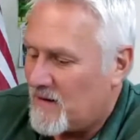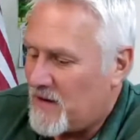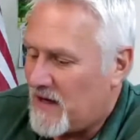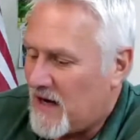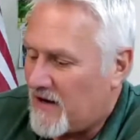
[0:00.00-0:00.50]

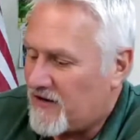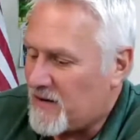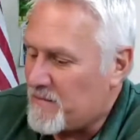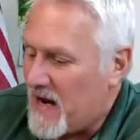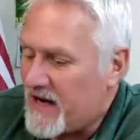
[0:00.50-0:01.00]
Because it
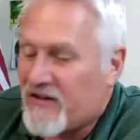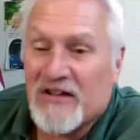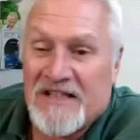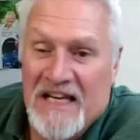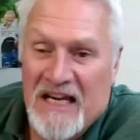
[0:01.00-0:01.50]
makes a
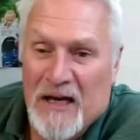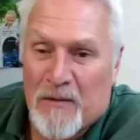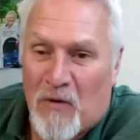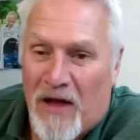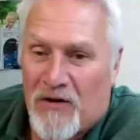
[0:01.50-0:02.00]
team
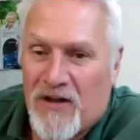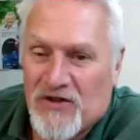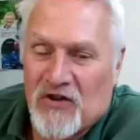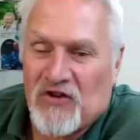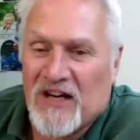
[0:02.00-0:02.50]
rather than
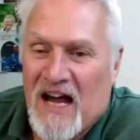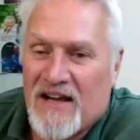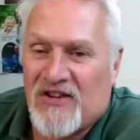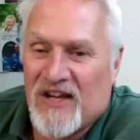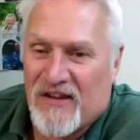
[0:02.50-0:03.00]
just a
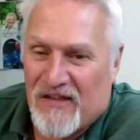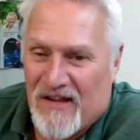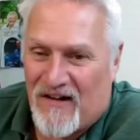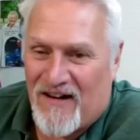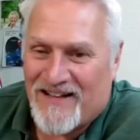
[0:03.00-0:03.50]
guy sitting
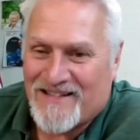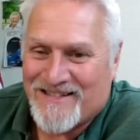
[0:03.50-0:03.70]
there, huh?